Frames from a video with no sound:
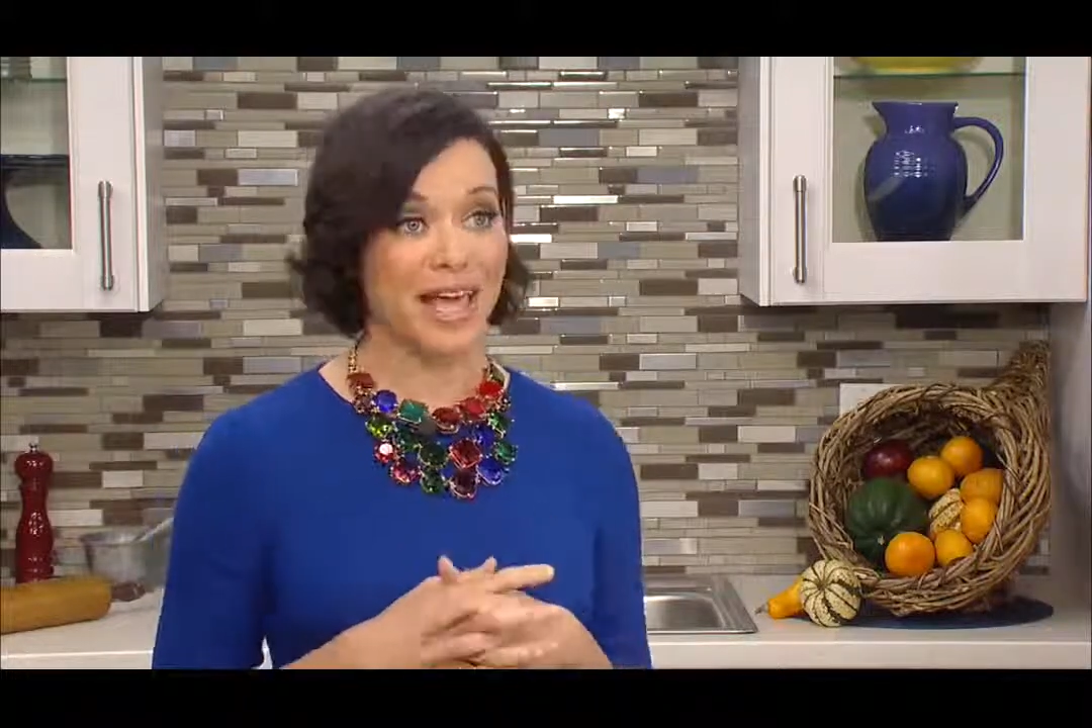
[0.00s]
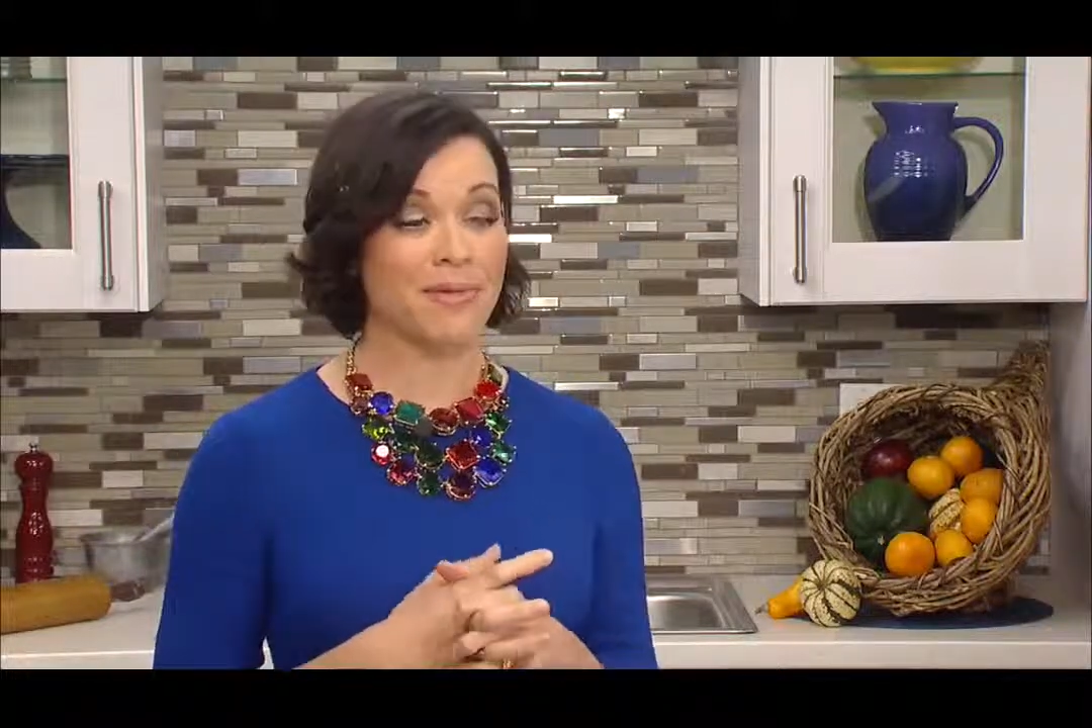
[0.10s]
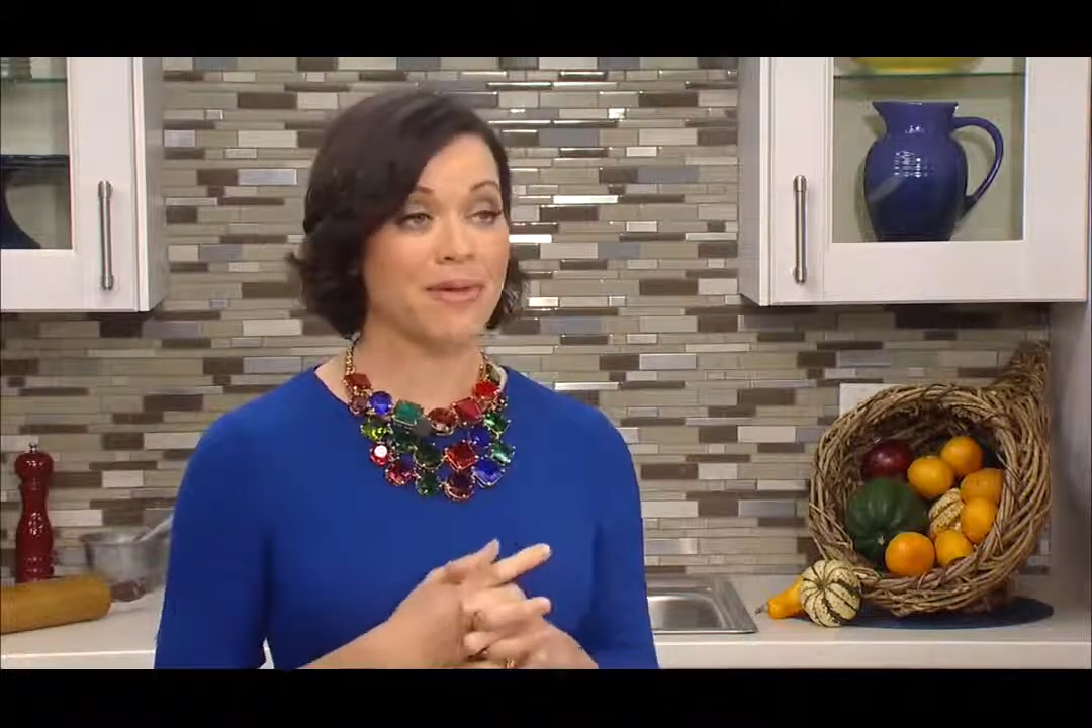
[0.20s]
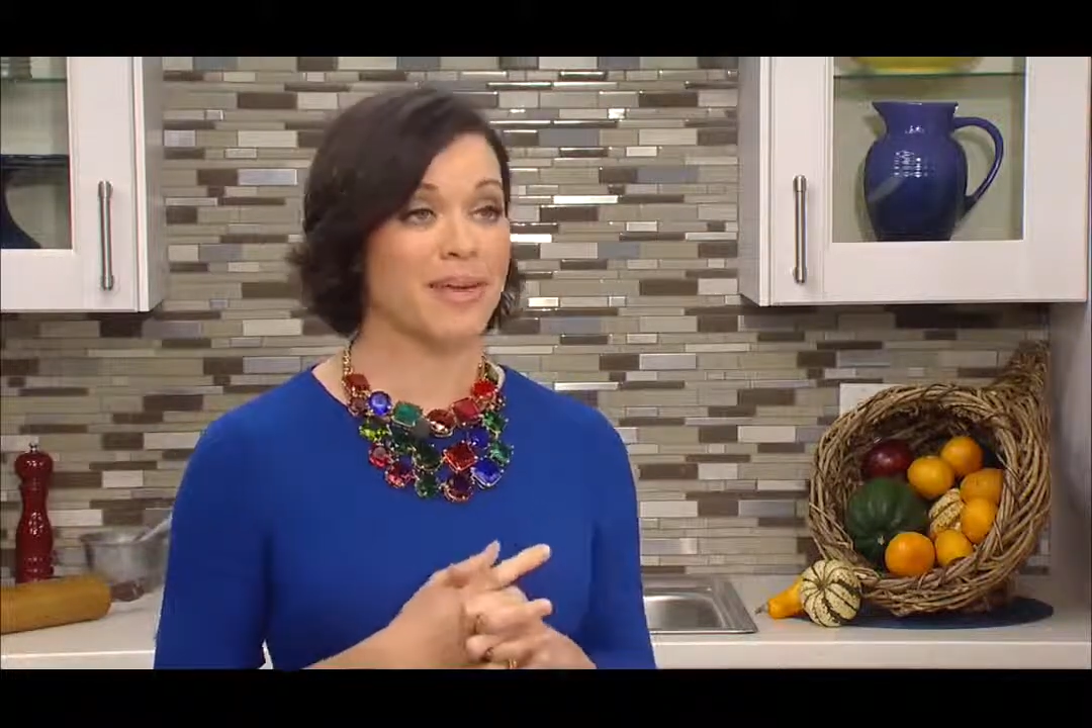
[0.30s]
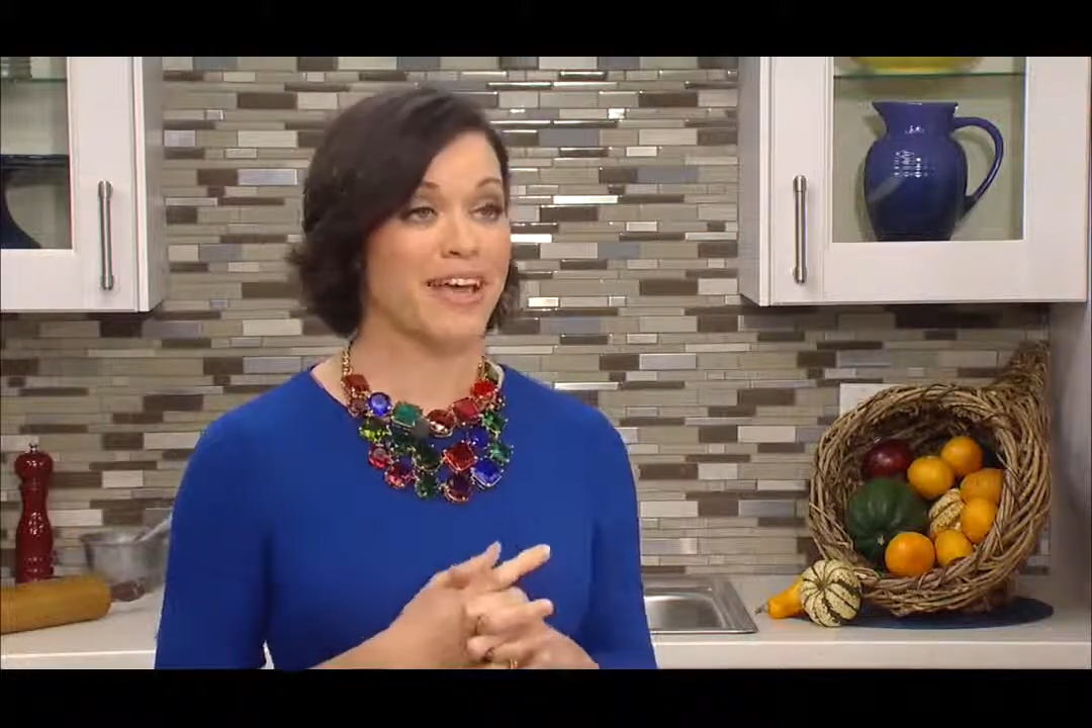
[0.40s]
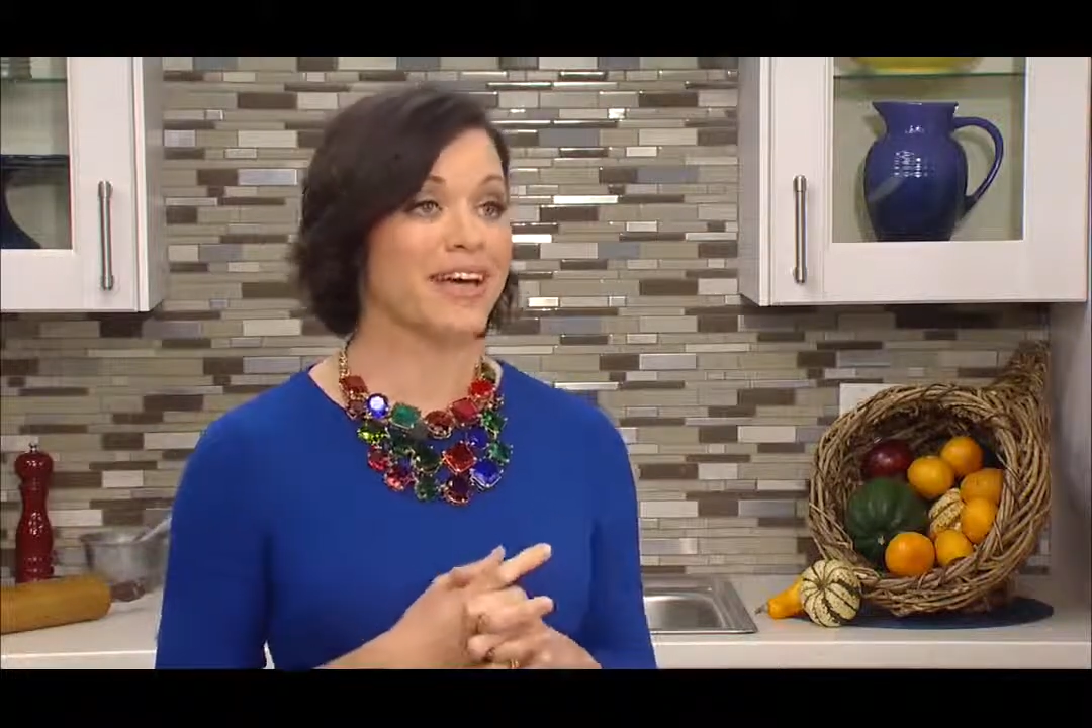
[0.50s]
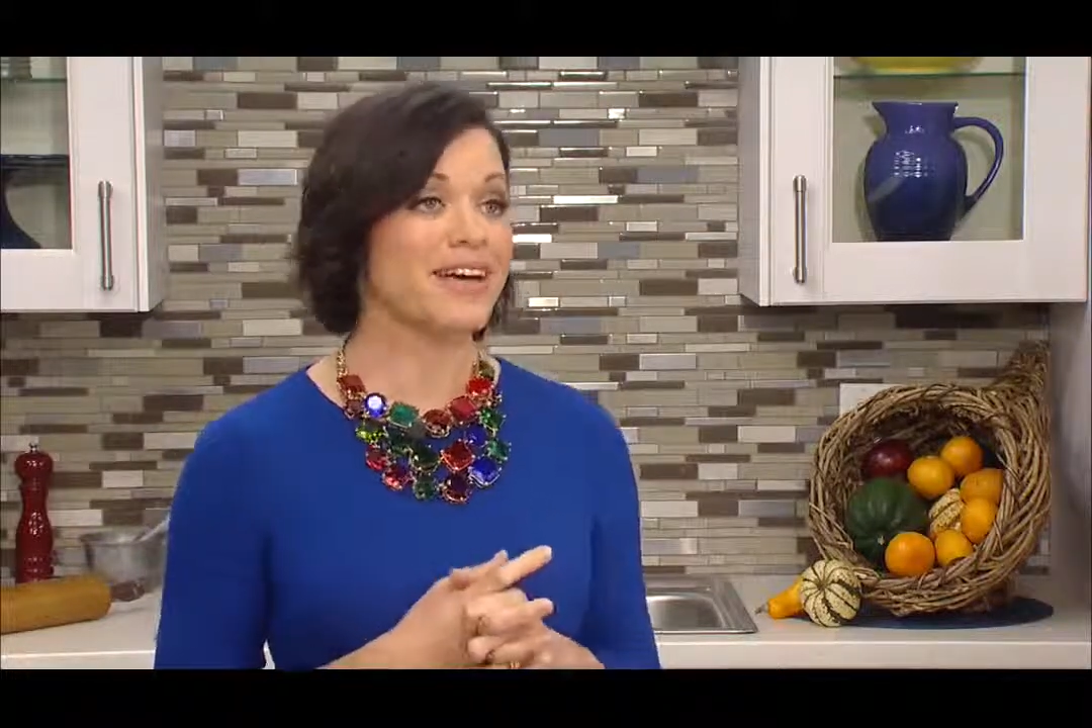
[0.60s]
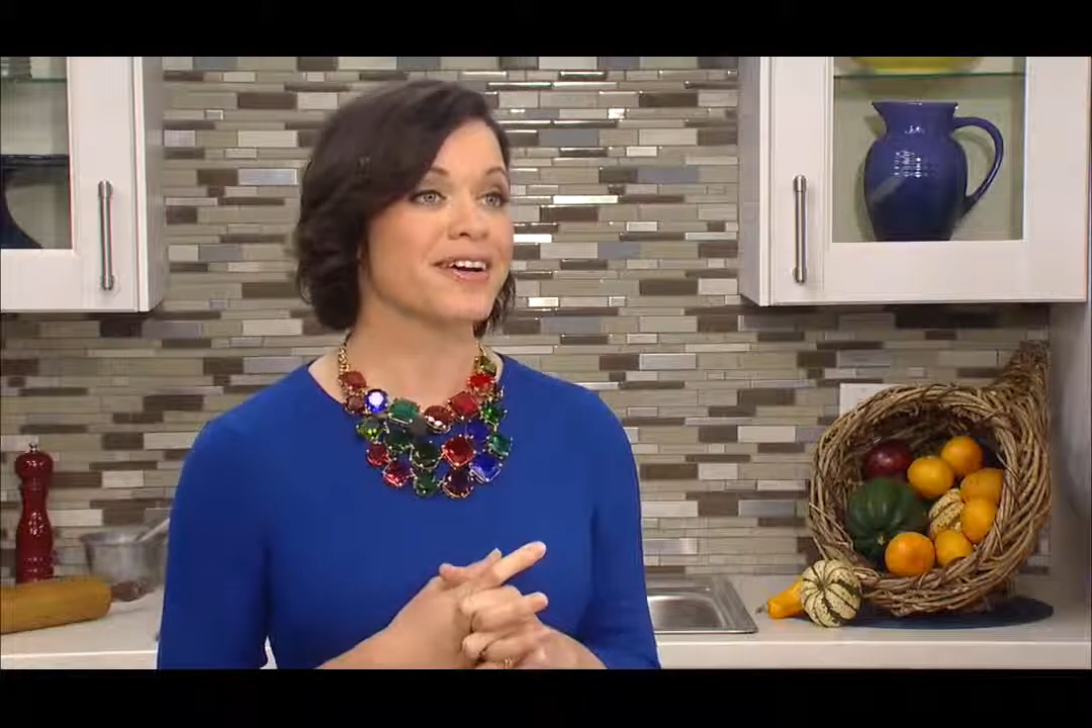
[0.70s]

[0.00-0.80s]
I'm going to make